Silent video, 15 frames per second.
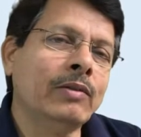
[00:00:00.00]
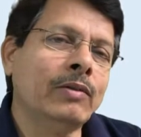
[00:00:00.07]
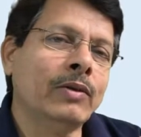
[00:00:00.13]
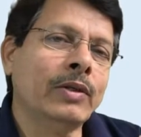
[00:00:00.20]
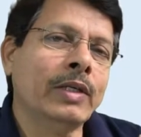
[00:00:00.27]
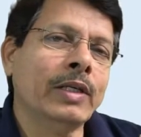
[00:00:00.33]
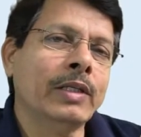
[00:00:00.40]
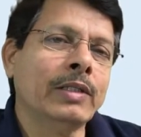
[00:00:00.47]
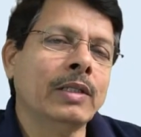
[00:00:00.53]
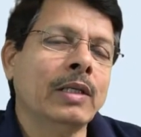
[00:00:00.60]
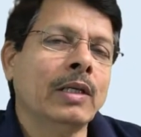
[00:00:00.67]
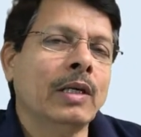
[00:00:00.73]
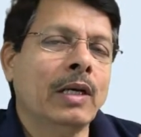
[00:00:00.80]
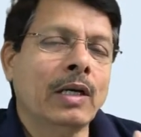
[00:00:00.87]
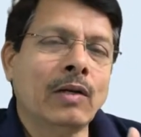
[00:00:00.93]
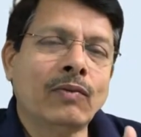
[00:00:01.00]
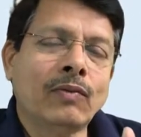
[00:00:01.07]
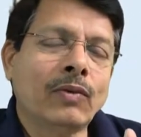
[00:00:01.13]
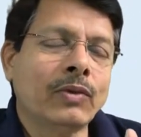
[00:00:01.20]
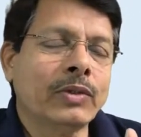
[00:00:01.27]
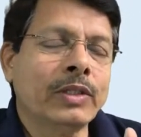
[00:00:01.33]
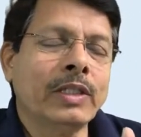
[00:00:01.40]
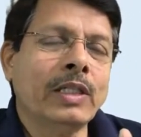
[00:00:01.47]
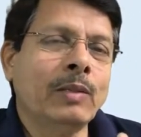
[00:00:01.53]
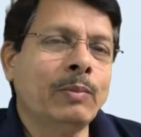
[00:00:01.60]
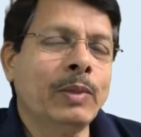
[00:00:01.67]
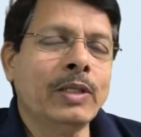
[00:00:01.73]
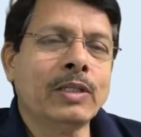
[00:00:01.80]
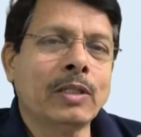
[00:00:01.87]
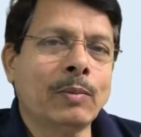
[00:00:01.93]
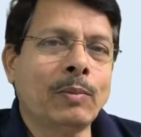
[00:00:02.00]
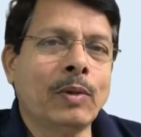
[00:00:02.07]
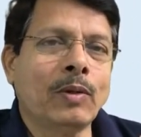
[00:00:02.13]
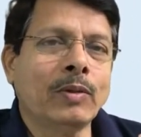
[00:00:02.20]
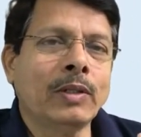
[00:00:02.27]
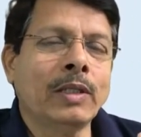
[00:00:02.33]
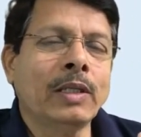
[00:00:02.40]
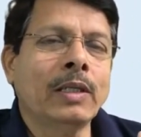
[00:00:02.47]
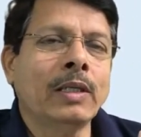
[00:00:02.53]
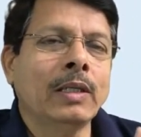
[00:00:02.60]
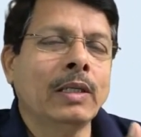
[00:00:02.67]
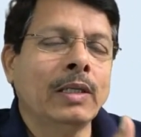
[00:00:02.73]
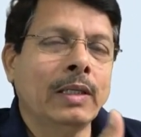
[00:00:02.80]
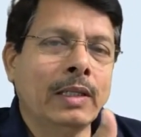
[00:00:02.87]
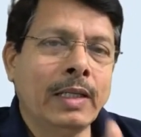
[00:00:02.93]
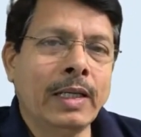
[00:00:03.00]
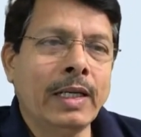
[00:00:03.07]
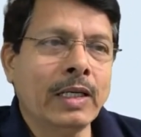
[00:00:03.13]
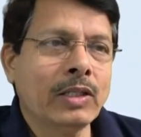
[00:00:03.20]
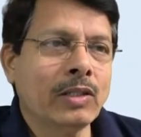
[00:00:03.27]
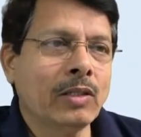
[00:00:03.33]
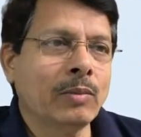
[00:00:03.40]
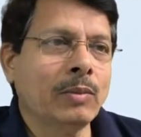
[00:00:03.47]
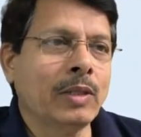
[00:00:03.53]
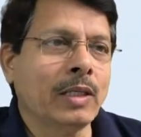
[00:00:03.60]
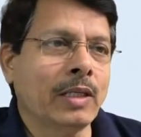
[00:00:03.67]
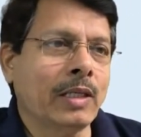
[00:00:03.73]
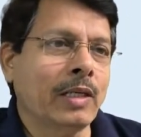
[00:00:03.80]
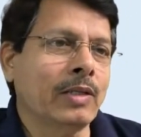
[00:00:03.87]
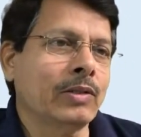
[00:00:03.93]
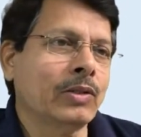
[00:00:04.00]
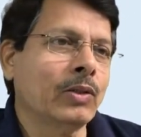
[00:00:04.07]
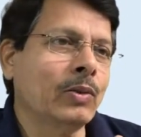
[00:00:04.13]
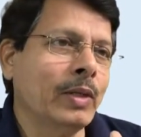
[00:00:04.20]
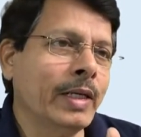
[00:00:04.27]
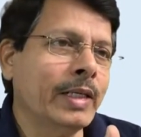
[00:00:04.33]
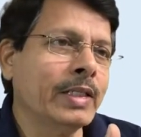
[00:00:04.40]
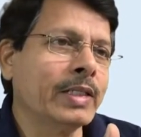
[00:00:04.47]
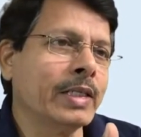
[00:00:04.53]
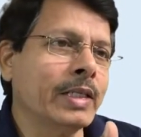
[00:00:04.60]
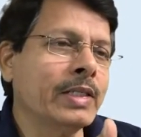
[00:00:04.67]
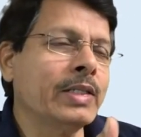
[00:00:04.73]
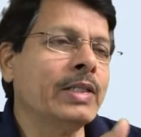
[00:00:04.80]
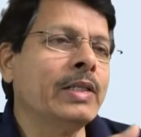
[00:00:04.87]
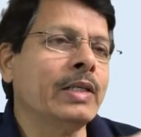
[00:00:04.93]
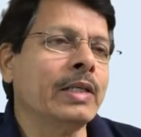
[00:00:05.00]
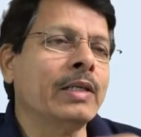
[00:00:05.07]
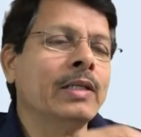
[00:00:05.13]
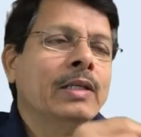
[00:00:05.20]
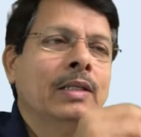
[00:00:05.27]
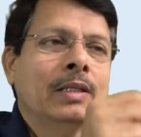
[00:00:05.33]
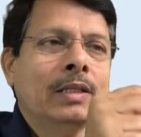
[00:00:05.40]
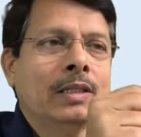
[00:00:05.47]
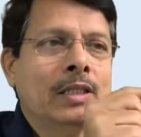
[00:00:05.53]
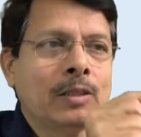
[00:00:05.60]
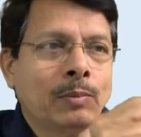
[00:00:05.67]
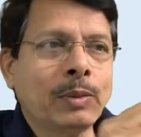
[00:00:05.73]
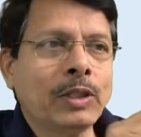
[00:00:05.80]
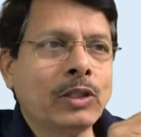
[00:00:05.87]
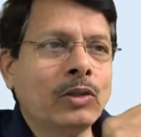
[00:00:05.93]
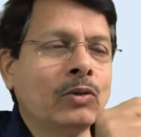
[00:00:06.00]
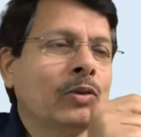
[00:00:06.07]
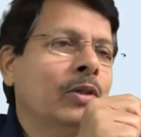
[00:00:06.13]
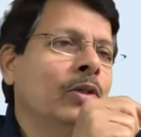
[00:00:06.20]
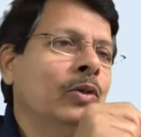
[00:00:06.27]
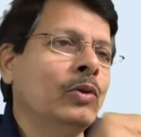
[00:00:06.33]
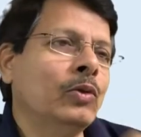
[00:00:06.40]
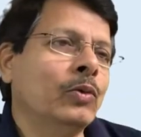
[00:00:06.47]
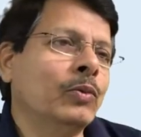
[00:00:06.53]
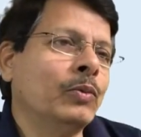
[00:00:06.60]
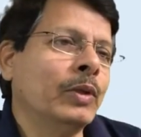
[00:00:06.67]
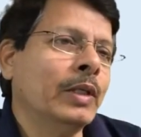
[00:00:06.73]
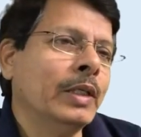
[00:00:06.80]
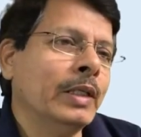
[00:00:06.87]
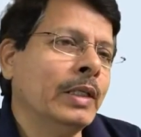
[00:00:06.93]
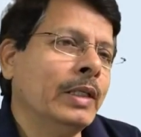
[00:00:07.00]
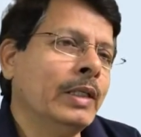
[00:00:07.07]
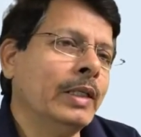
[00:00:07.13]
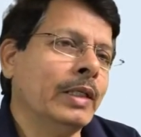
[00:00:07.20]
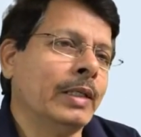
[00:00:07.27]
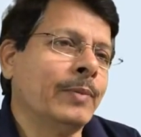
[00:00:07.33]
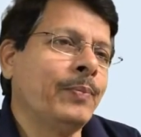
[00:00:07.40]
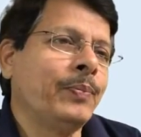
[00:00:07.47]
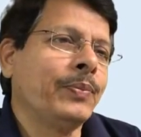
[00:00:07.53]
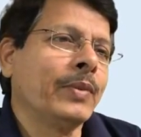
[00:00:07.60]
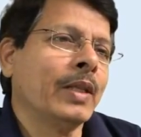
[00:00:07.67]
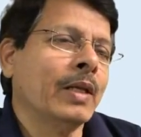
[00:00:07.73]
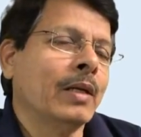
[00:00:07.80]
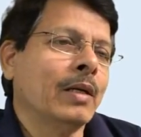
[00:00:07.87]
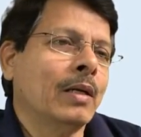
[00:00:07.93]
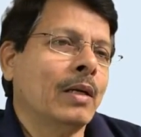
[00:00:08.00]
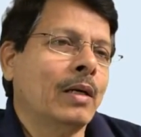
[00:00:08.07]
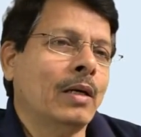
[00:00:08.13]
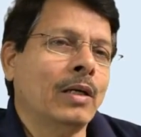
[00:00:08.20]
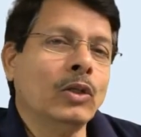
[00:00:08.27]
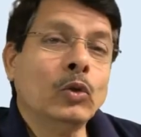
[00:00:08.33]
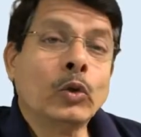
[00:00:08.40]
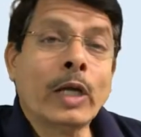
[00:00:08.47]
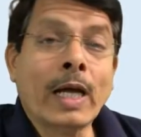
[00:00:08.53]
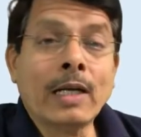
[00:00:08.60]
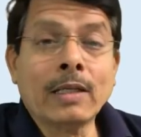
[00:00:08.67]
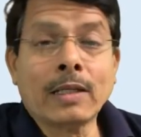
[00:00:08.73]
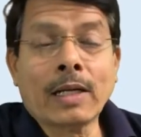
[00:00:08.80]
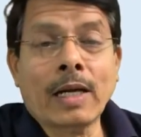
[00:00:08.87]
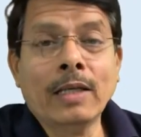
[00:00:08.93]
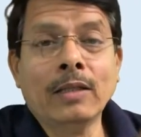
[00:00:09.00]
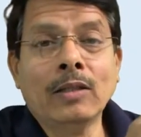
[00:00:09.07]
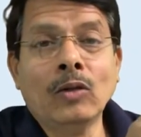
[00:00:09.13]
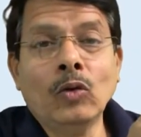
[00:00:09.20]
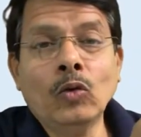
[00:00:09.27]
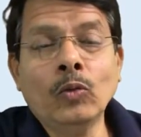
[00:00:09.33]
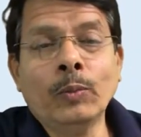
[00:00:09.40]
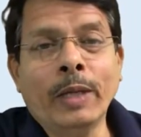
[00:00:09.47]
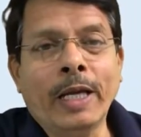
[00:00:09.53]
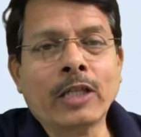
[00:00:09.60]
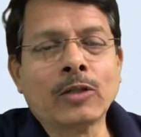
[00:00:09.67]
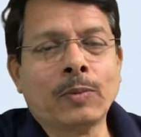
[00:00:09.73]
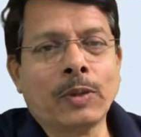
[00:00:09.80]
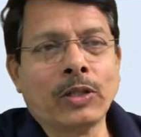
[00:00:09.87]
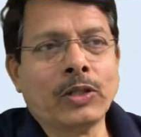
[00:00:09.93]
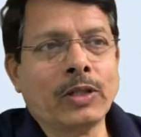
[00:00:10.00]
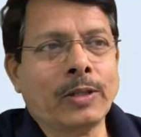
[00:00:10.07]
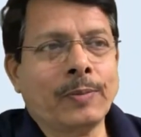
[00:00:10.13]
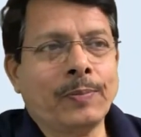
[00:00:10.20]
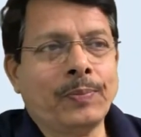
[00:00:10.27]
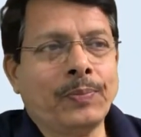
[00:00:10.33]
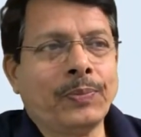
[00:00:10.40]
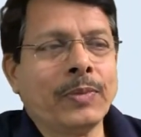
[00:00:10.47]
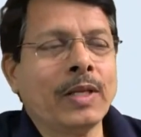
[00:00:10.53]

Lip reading: voltage, and of course it depends upon the direction of the current. So let us consider this particular loop. Here you can write the loop expression.